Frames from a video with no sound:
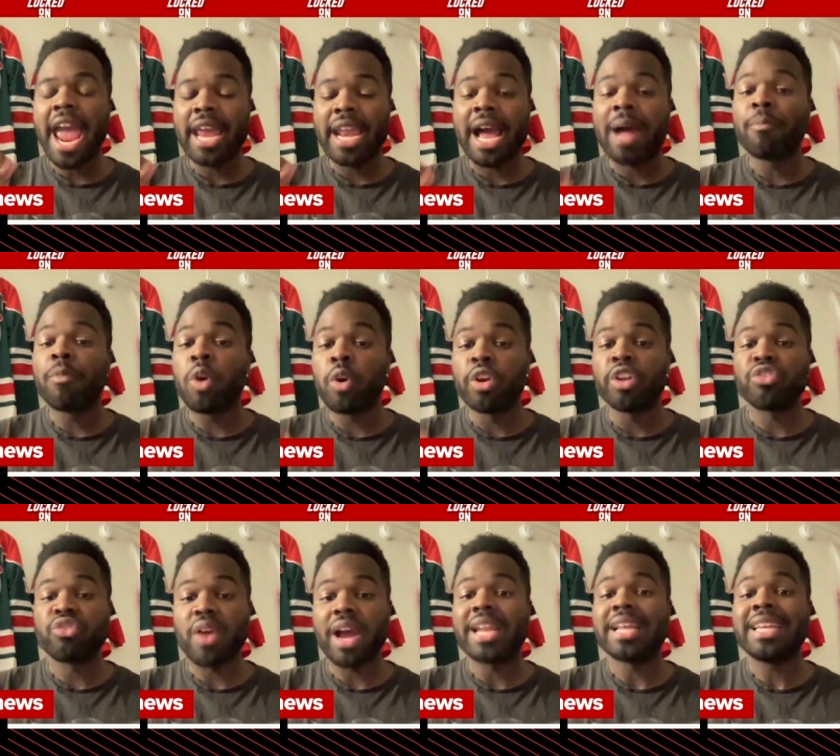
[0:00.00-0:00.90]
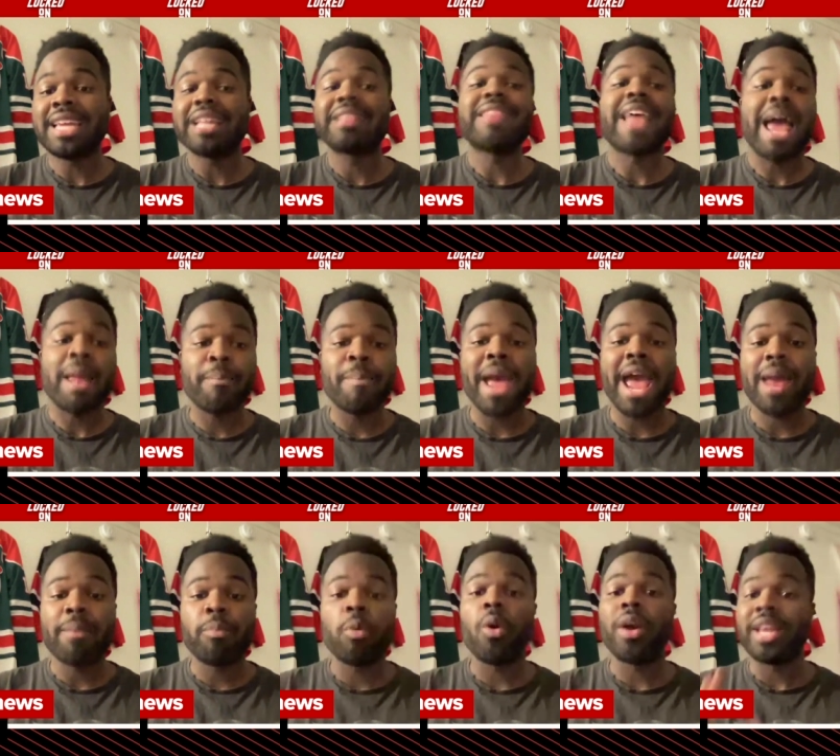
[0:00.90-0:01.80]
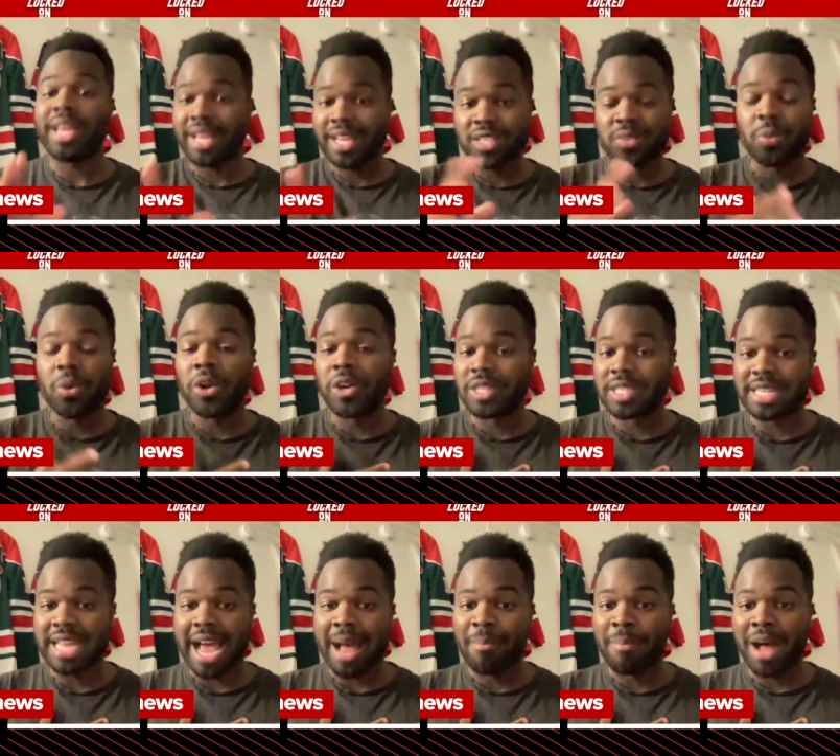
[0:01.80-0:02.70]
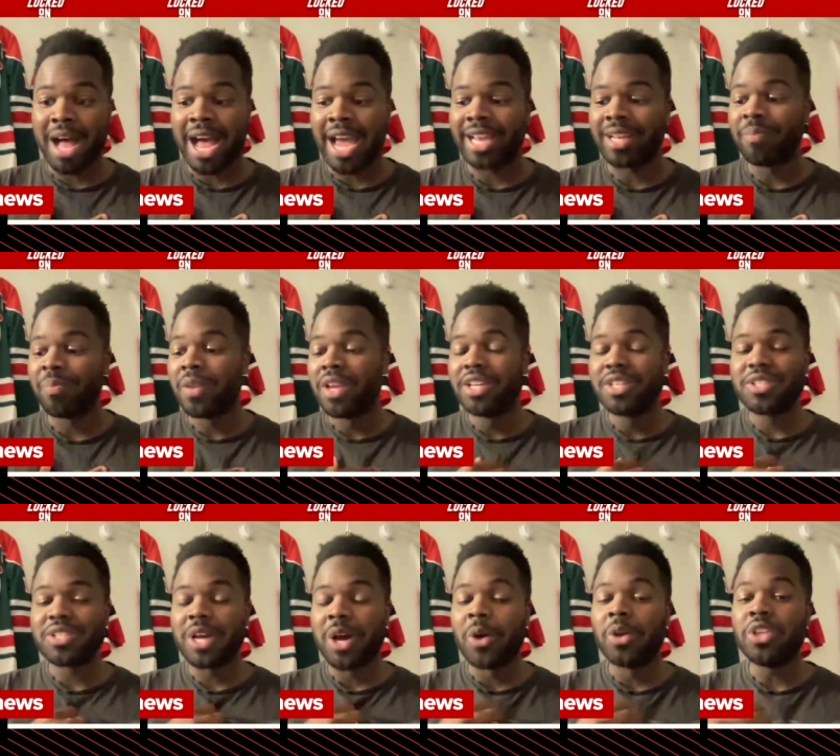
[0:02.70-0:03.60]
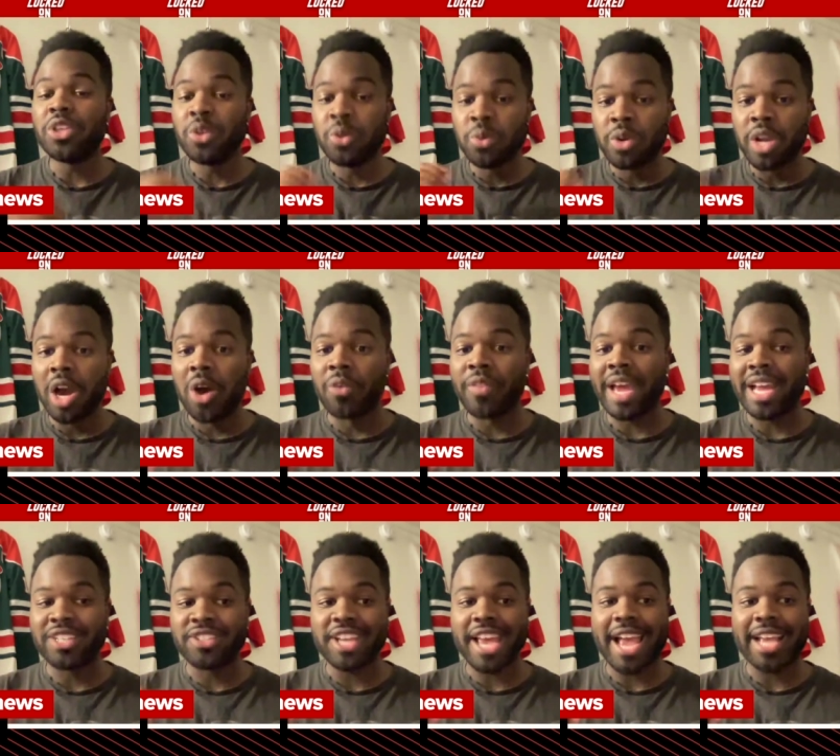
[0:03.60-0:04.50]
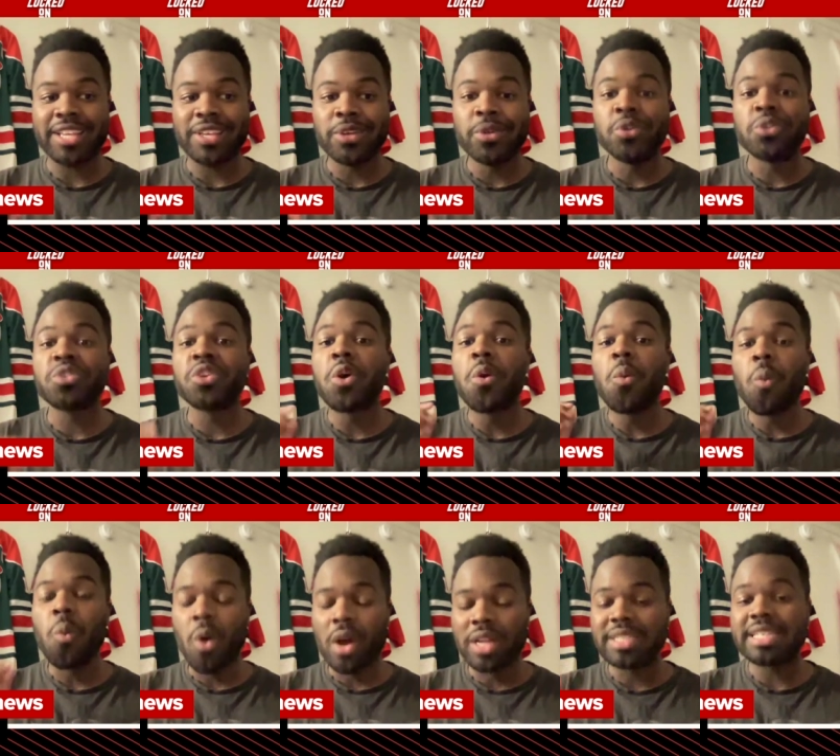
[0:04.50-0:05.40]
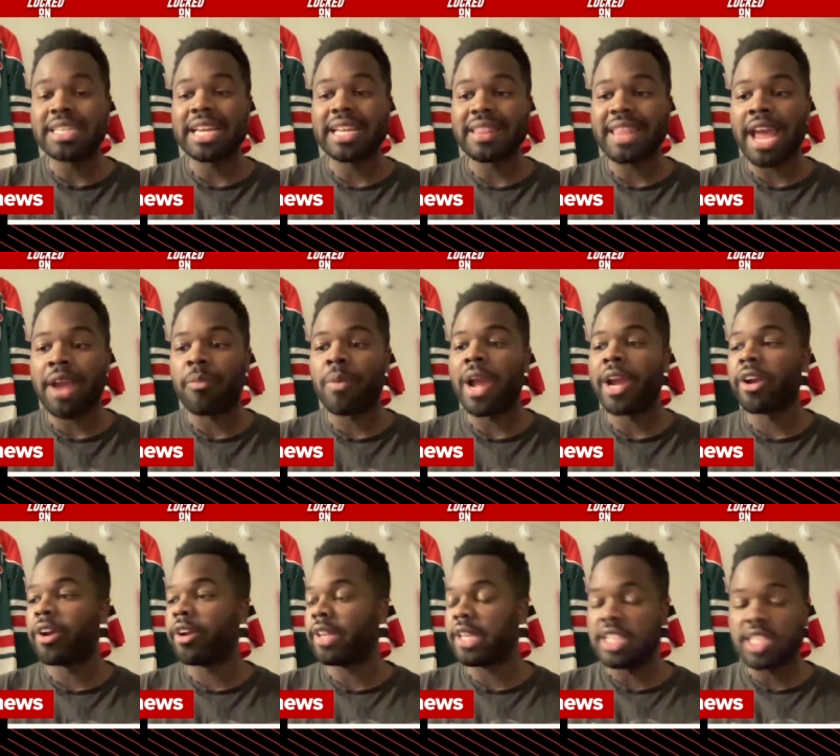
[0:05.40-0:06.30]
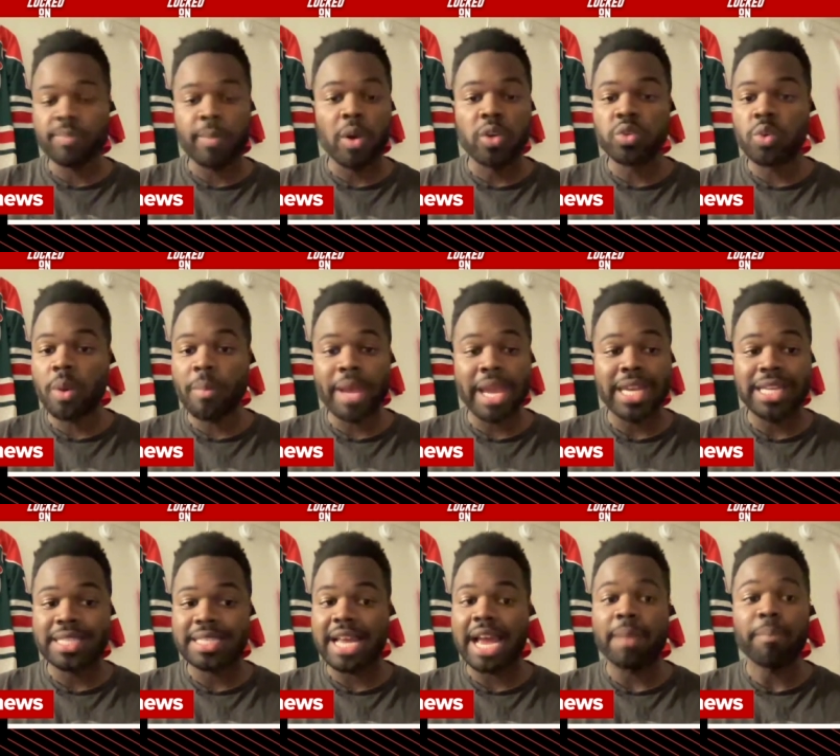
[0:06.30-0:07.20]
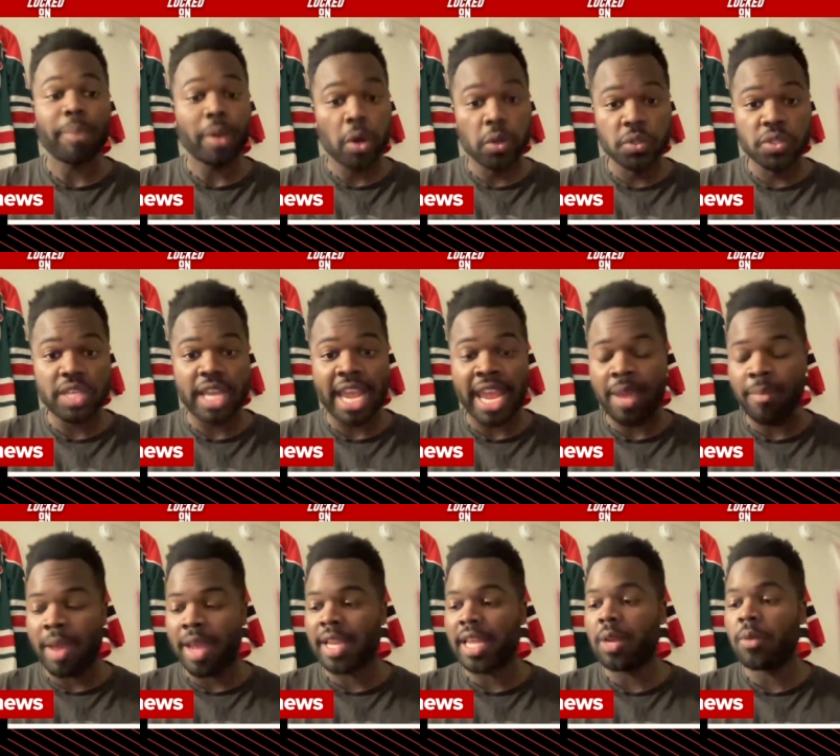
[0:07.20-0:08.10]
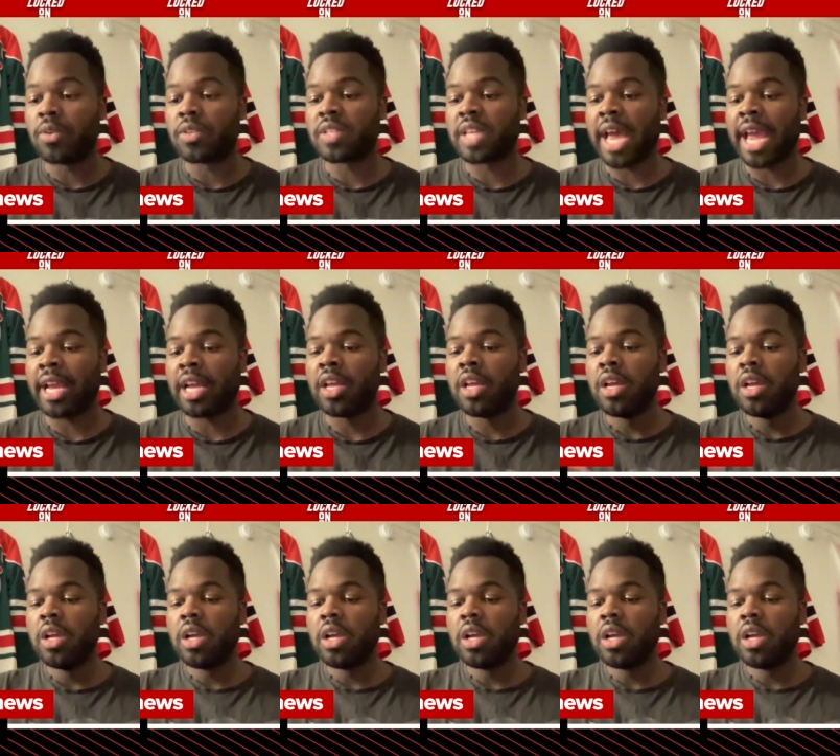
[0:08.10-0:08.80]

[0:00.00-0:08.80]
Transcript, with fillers: and I'm going to try to get that bad boy. His words, not mine. So you know that Jack Hughes wants to get that record. He spoke to Amanda Stein post-game, and he was like,